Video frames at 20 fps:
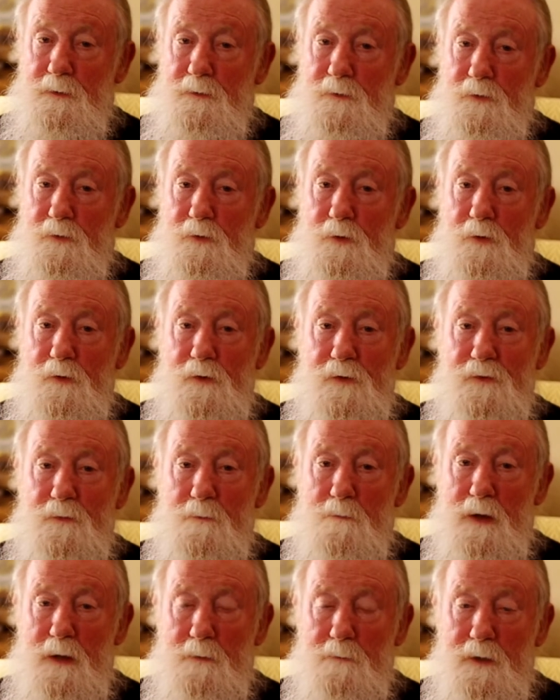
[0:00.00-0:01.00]
do this
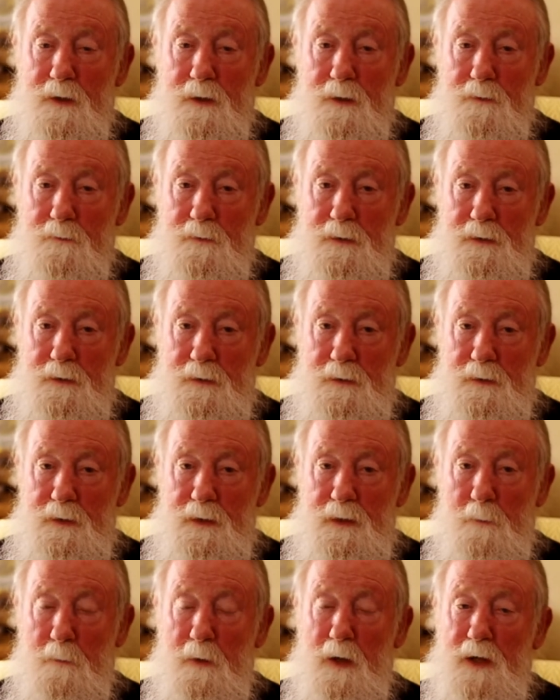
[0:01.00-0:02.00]
in public.
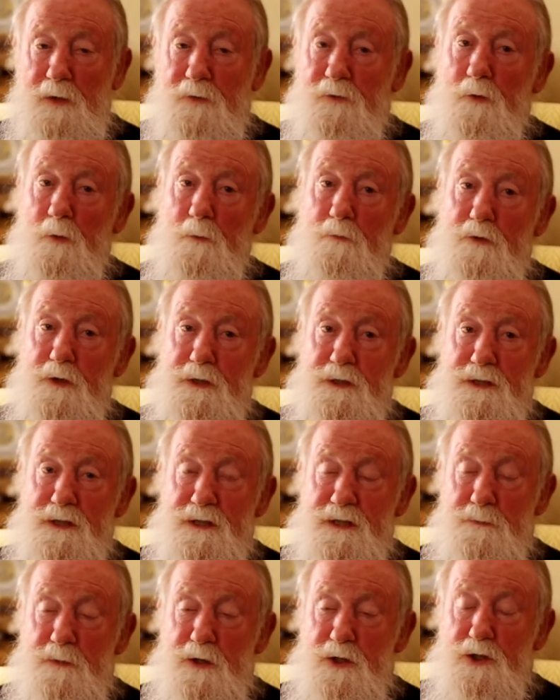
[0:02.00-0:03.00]
It applies to a priest
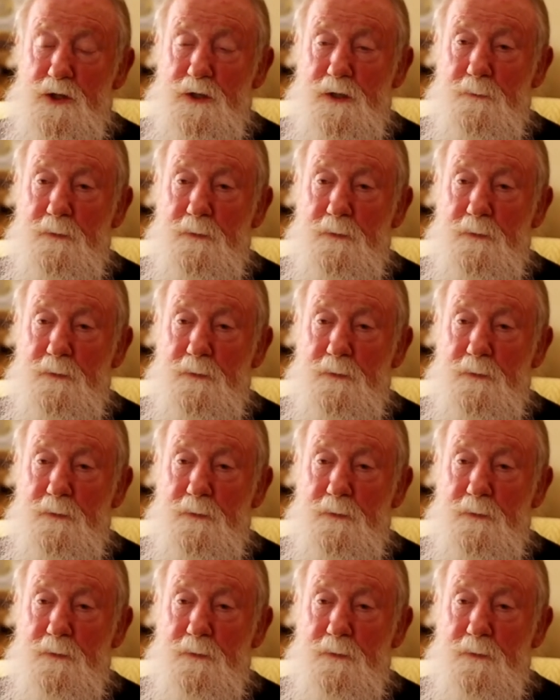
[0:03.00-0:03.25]
especially